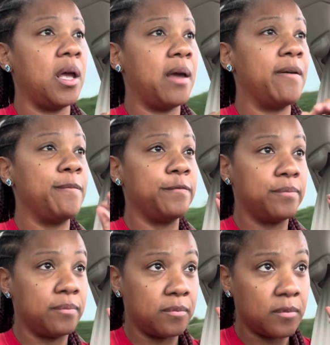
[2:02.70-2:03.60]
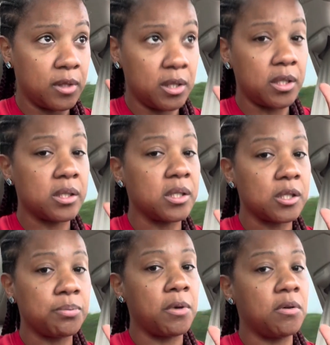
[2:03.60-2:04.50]
and this
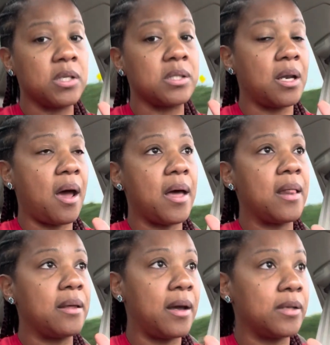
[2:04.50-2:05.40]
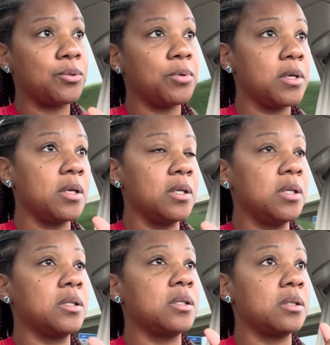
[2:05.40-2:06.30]
experience that I had last week
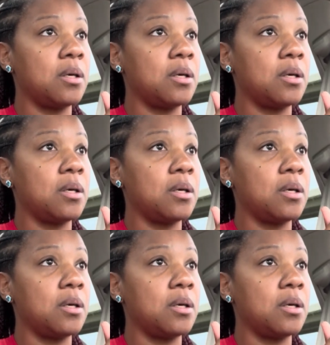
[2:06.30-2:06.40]
is